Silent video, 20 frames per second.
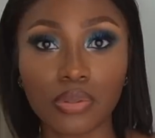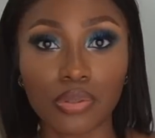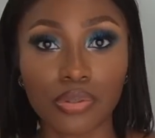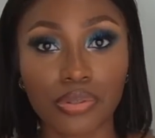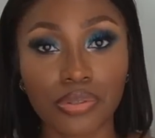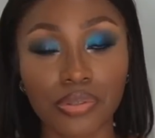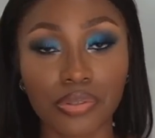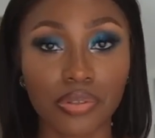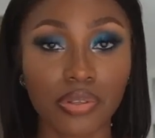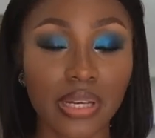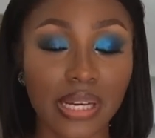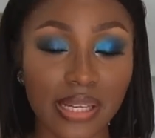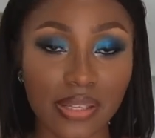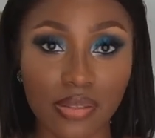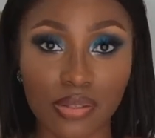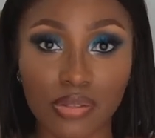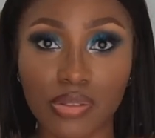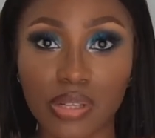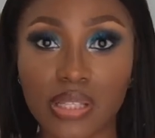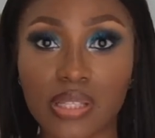to show you
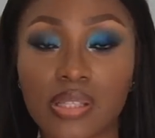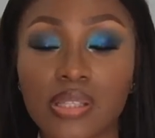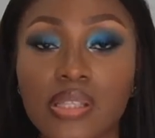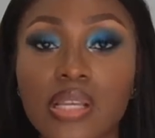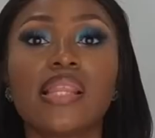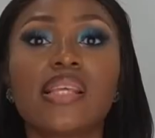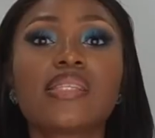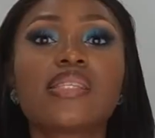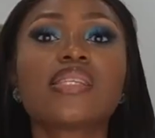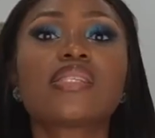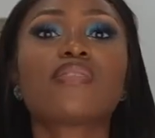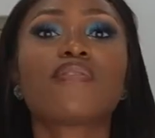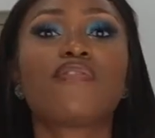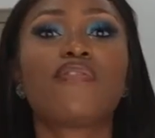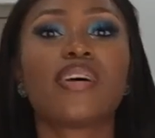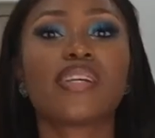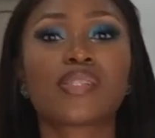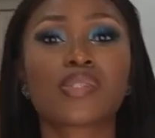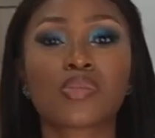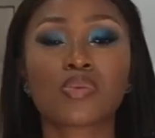guys the dresses. This is the
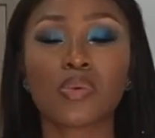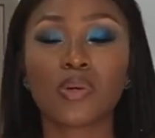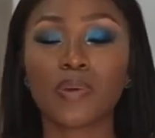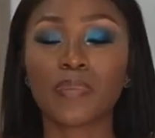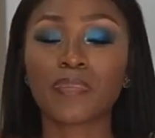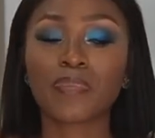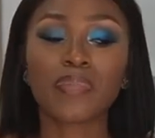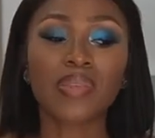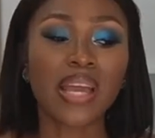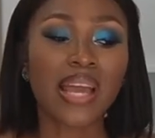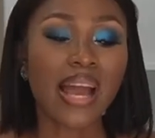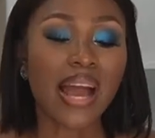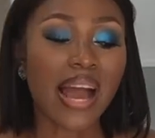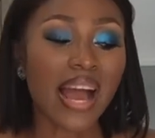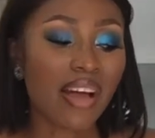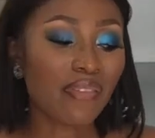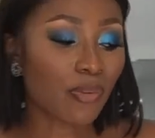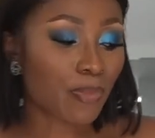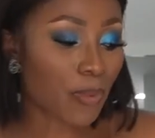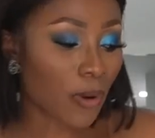first one. I
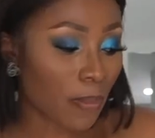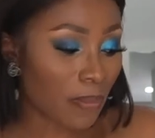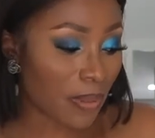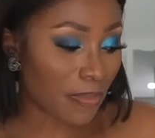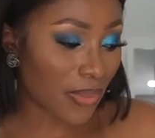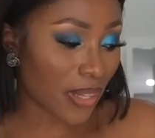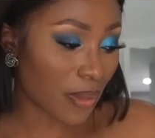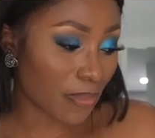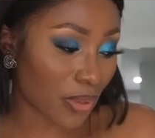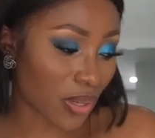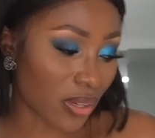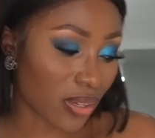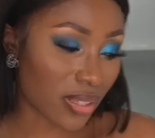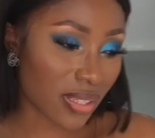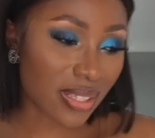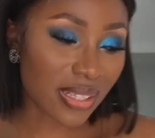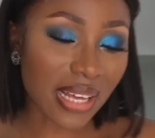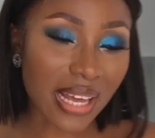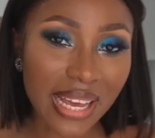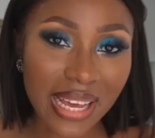have a problem now
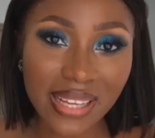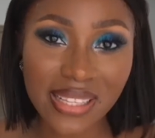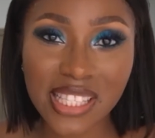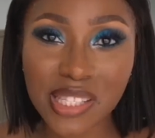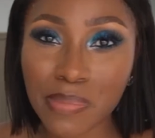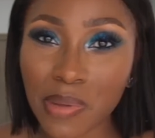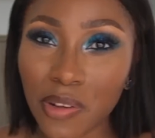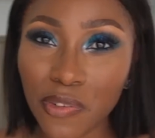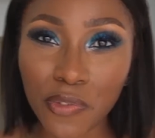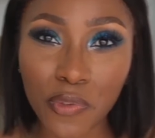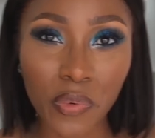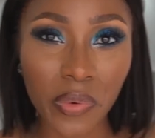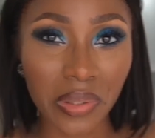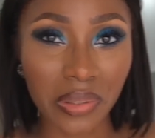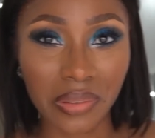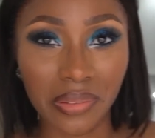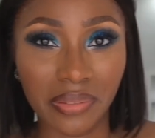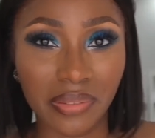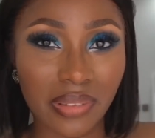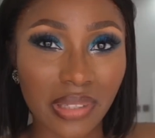because I can smell
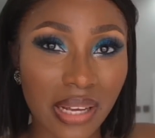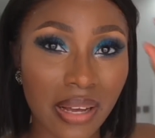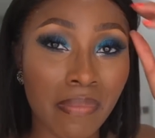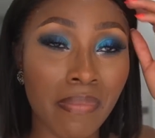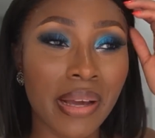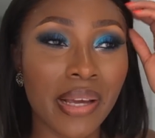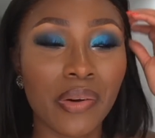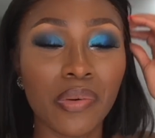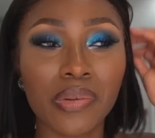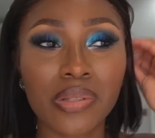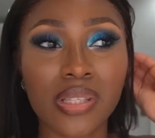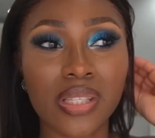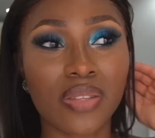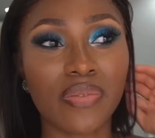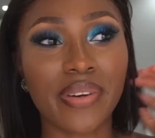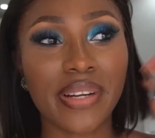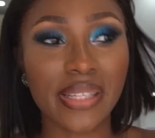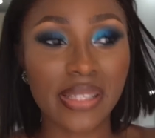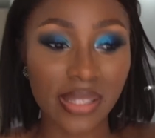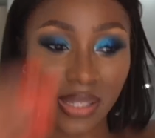fuel. And my nose is
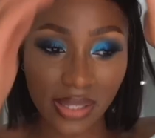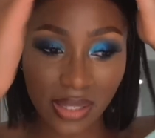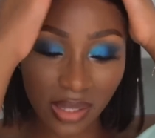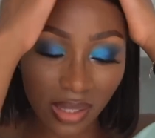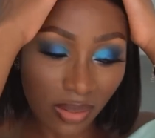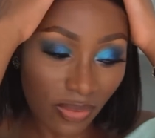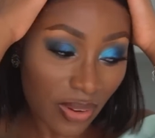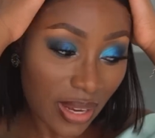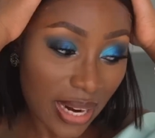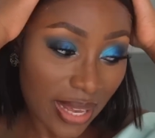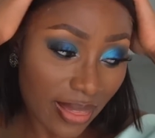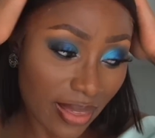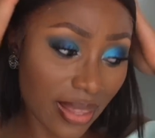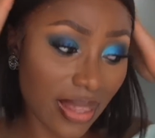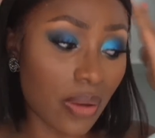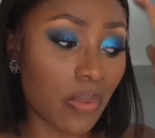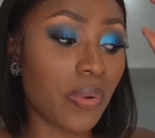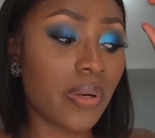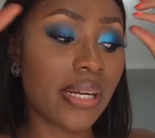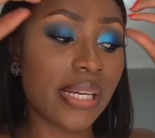very sensitive, and I think
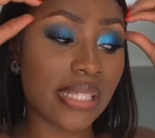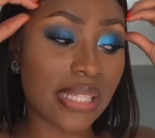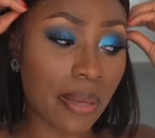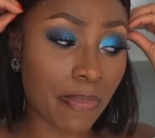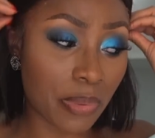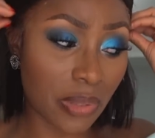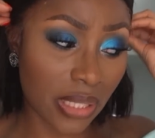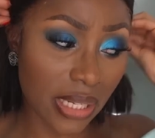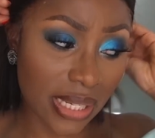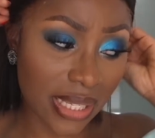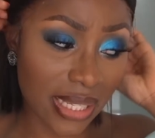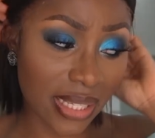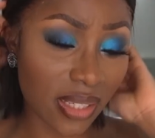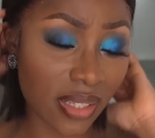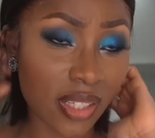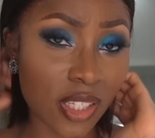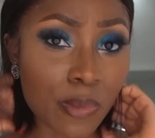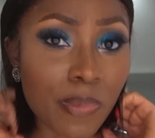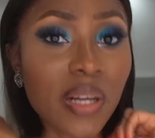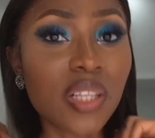that what has happened here is that the
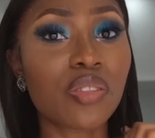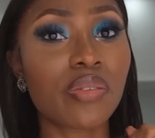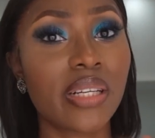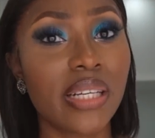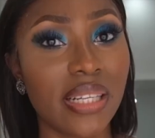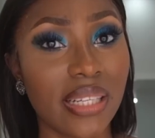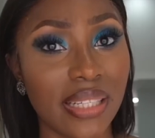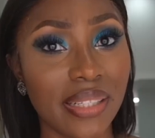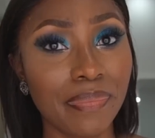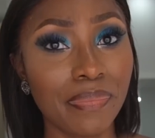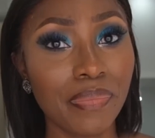dispatch rider